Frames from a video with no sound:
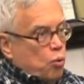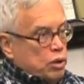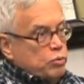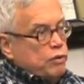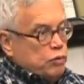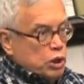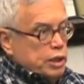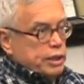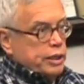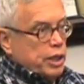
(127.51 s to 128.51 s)
What we've
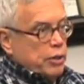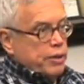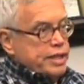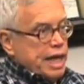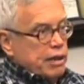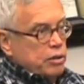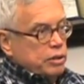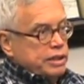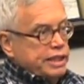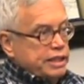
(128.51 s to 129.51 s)
learned, though, is how
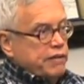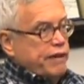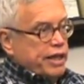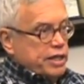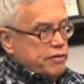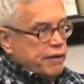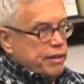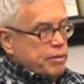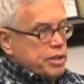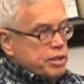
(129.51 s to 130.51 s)
disadvantaged
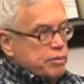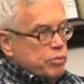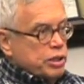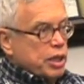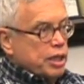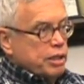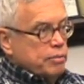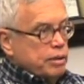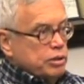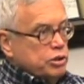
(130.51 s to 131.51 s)
families, and we're talking
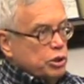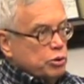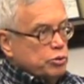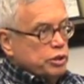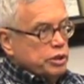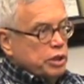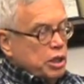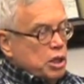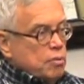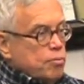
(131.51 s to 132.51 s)
about children
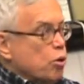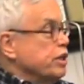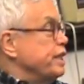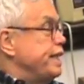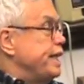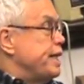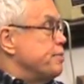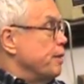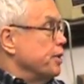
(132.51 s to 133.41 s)
born to teenage